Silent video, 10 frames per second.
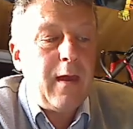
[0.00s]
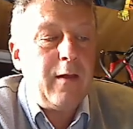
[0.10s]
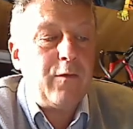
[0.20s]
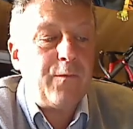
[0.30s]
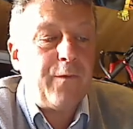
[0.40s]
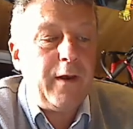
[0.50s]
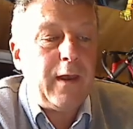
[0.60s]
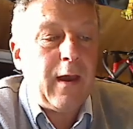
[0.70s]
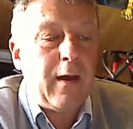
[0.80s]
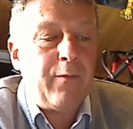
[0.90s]
It's funny
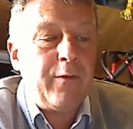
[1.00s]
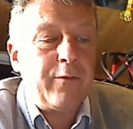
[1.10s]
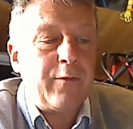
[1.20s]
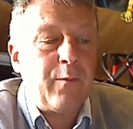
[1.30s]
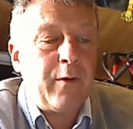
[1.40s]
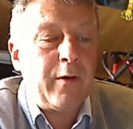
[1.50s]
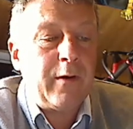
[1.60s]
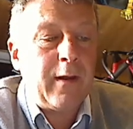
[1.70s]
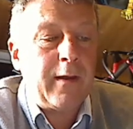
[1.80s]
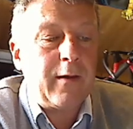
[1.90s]
how there's a word
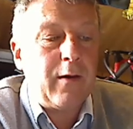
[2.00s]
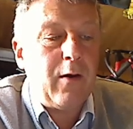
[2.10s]
like